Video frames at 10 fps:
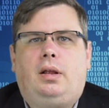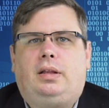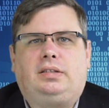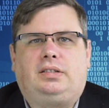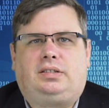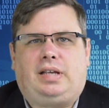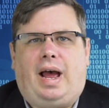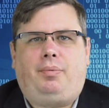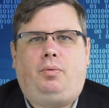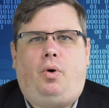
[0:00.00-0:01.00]
This is
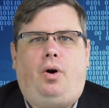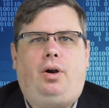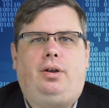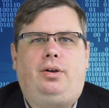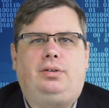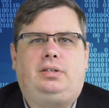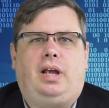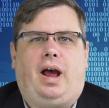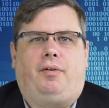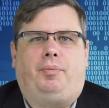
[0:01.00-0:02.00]
Cyber War News
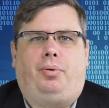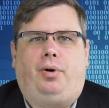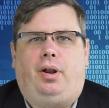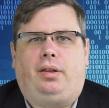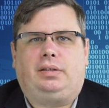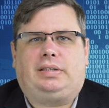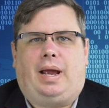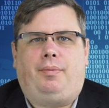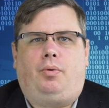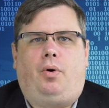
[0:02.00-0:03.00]
Now, reported on the
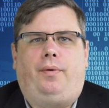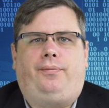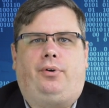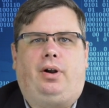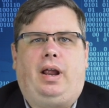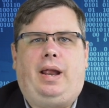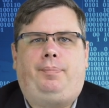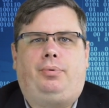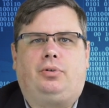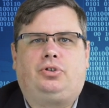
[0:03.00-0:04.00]
Cyber War for
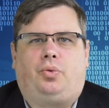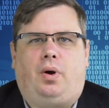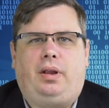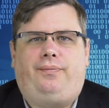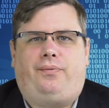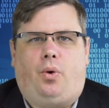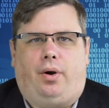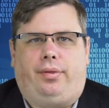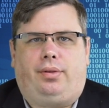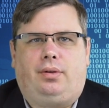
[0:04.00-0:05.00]
April
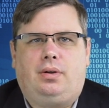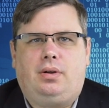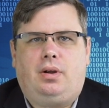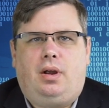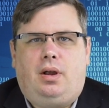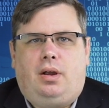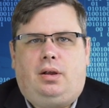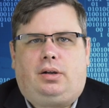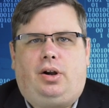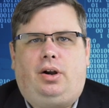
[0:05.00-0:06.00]
24th.
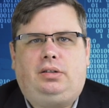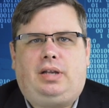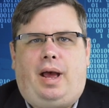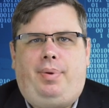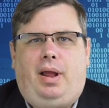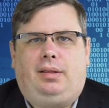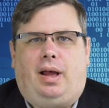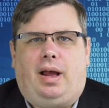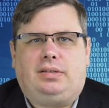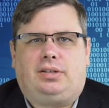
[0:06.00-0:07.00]
Current top
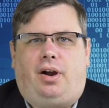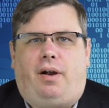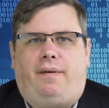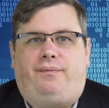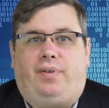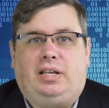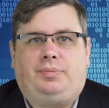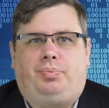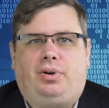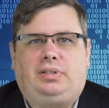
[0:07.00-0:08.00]
headlines are
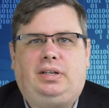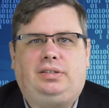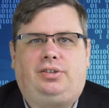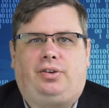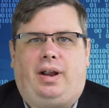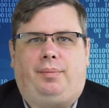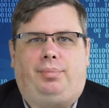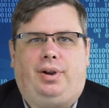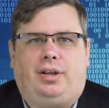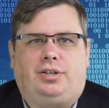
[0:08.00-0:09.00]
Facebook's Instagram
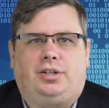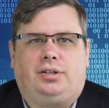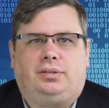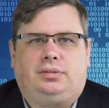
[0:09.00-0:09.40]
breach,